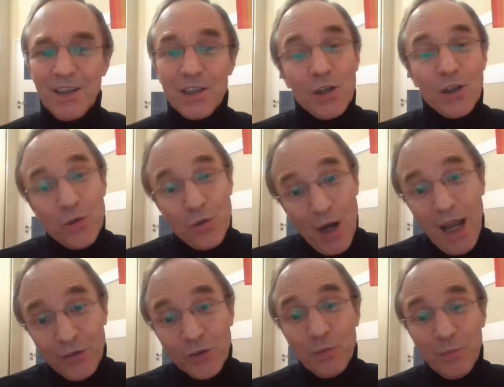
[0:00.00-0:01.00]
So you
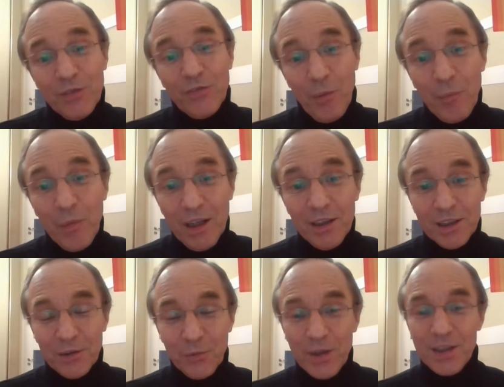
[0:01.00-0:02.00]
have to be familiar
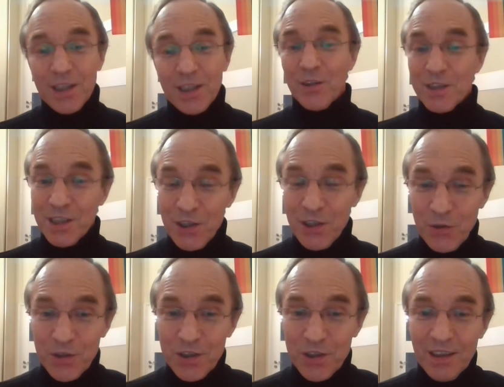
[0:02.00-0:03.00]
with the
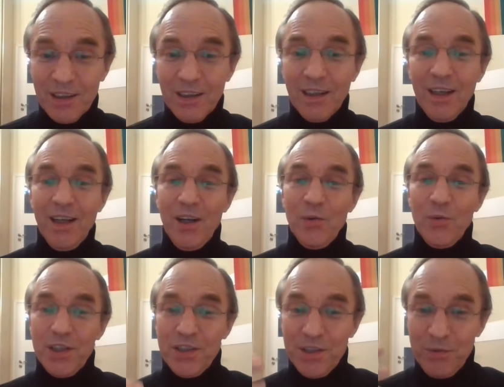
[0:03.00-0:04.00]
Constitution,
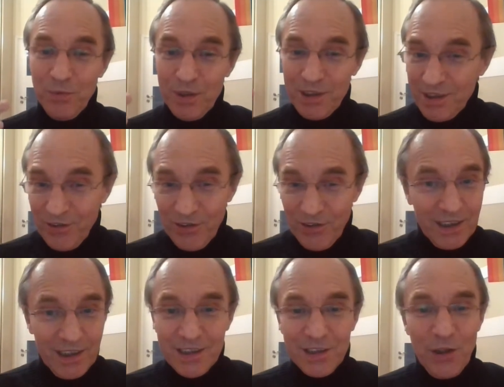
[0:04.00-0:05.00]
which was
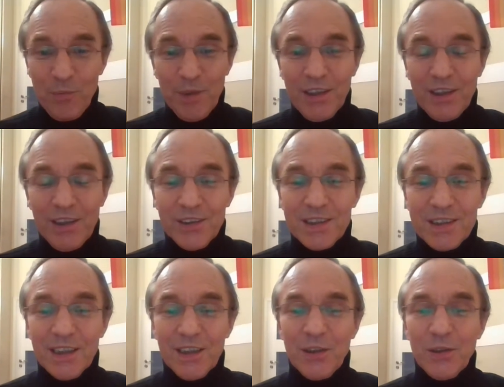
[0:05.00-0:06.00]
written so many years
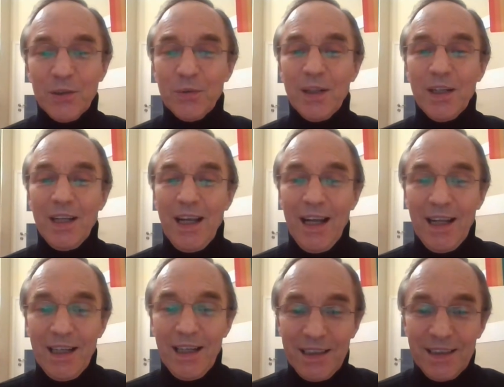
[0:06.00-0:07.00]
ago,
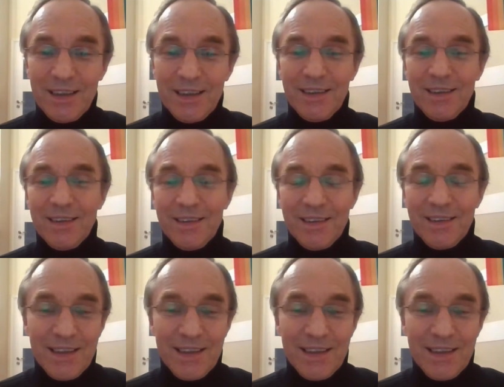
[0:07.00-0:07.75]
and the